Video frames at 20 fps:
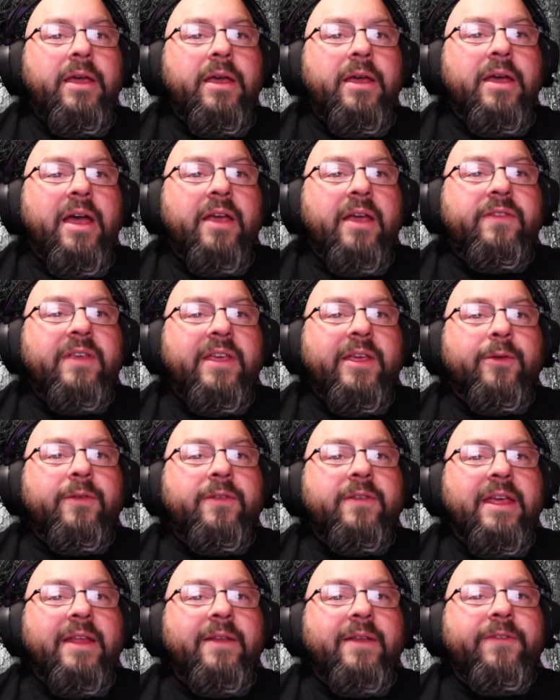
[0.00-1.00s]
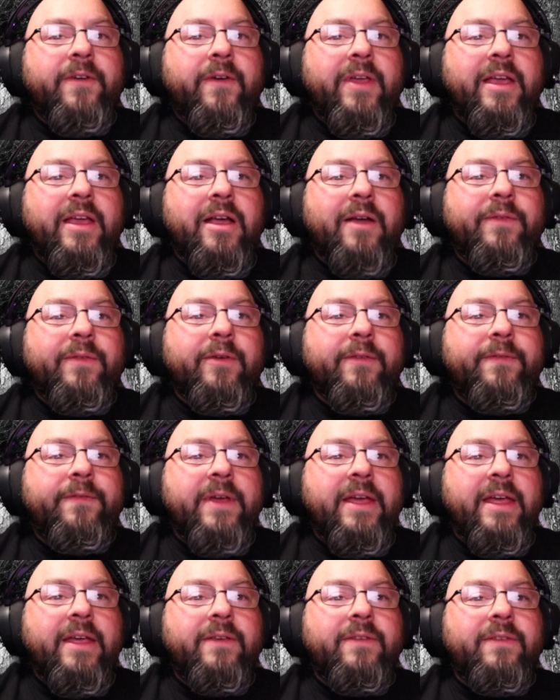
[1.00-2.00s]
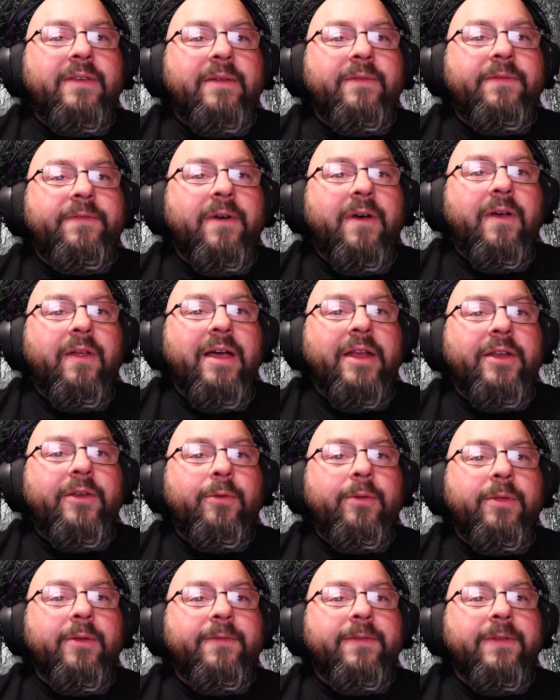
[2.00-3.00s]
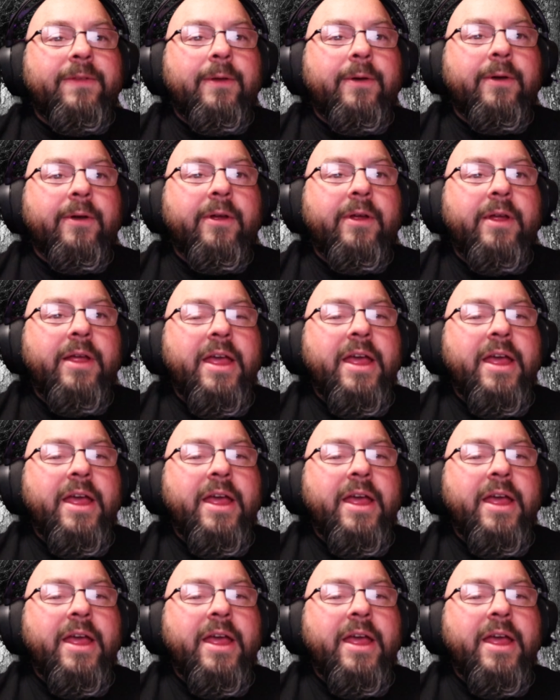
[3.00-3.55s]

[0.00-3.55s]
I see your skin falling off your face and fall onto the floor.